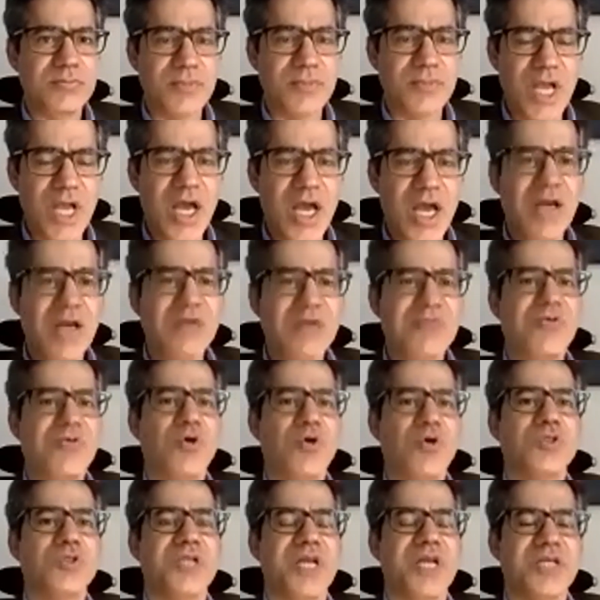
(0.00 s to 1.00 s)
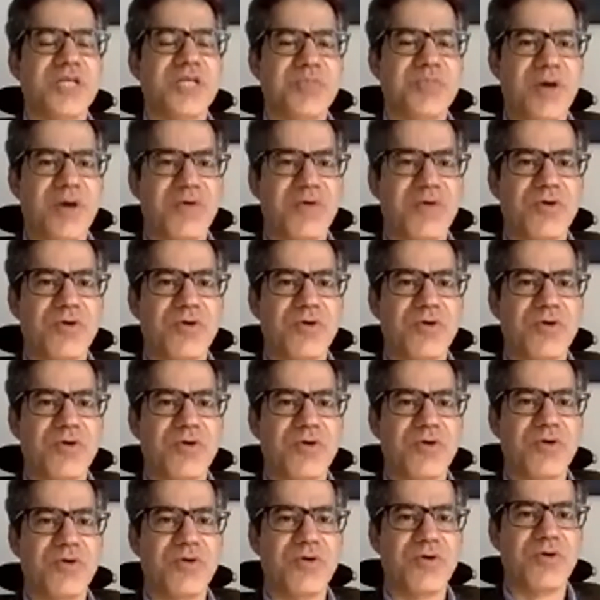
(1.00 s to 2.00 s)
And of course, it has power over
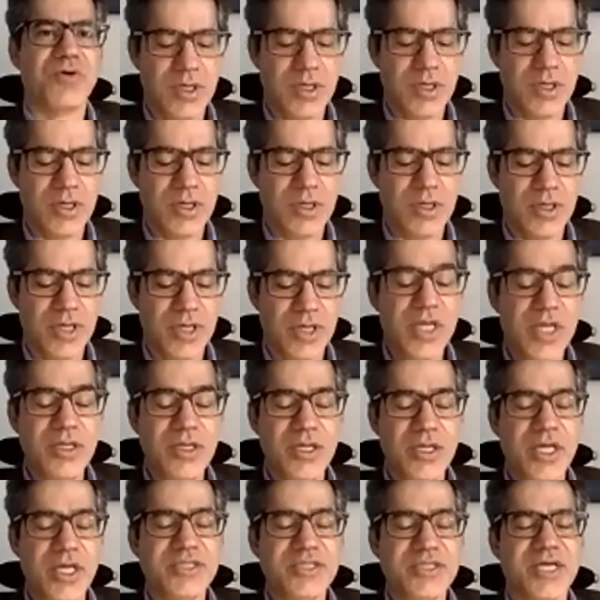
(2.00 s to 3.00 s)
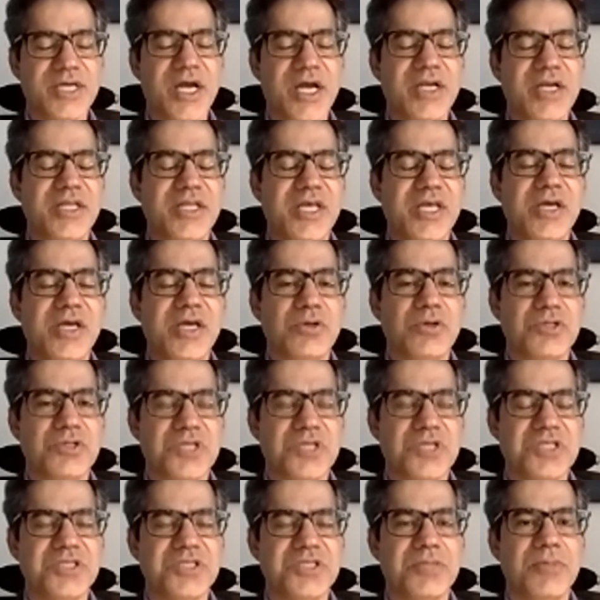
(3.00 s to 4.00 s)
inside the
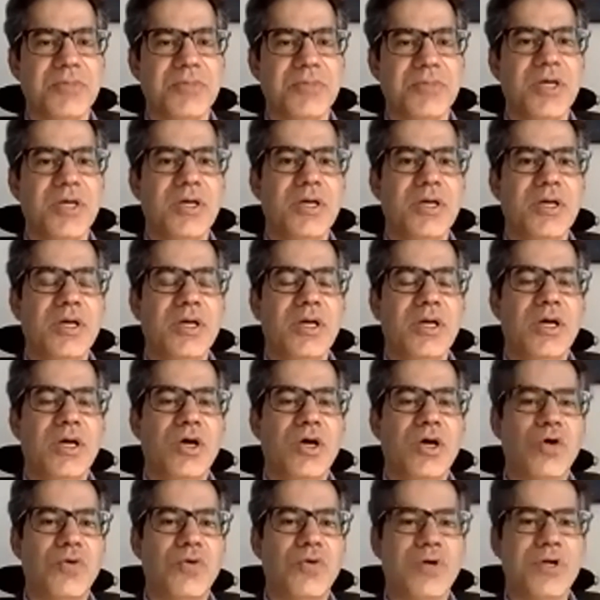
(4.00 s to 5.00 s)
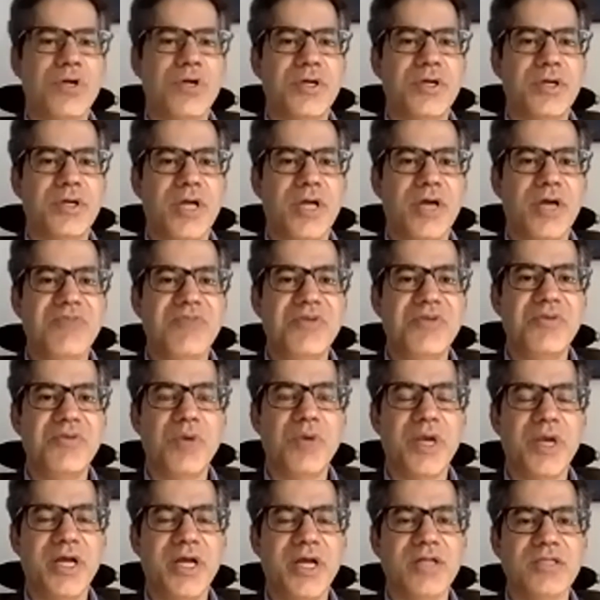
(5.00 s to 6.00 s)
ecosystem, over
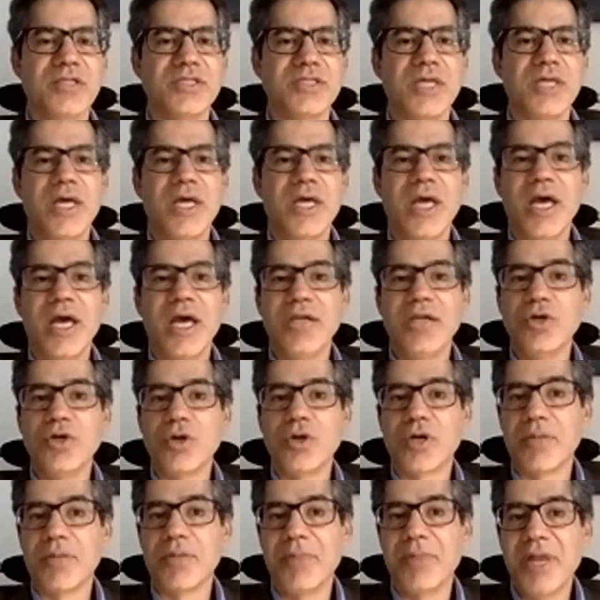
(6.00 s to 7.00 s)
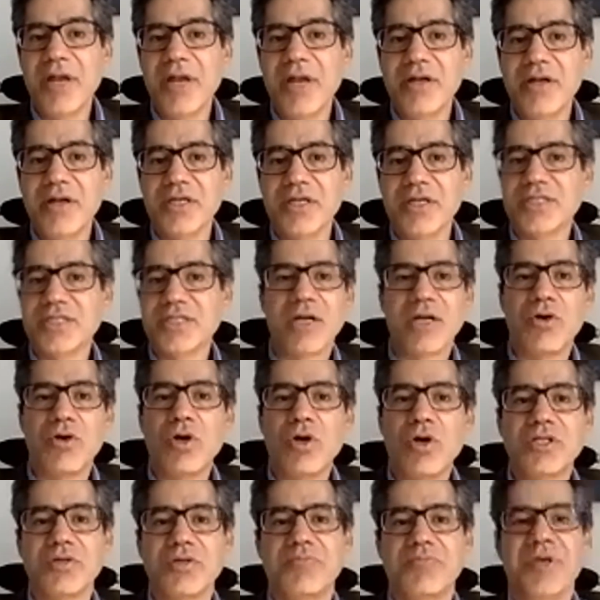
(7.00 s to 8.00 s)
everyone else. And your competitors are not
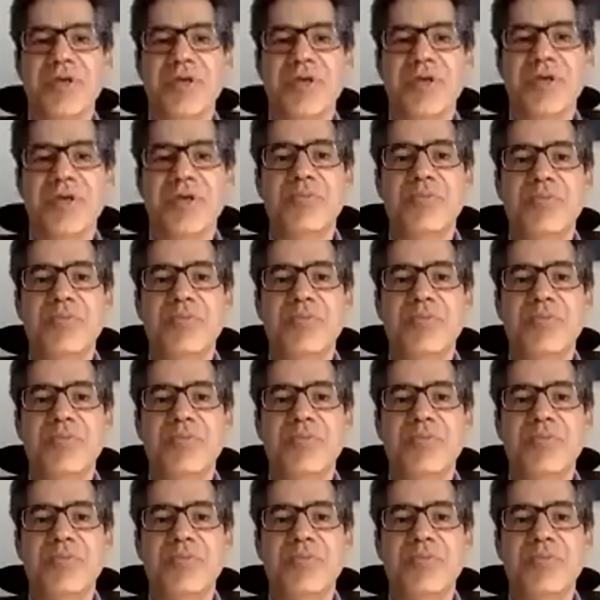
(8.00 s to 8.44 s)
the people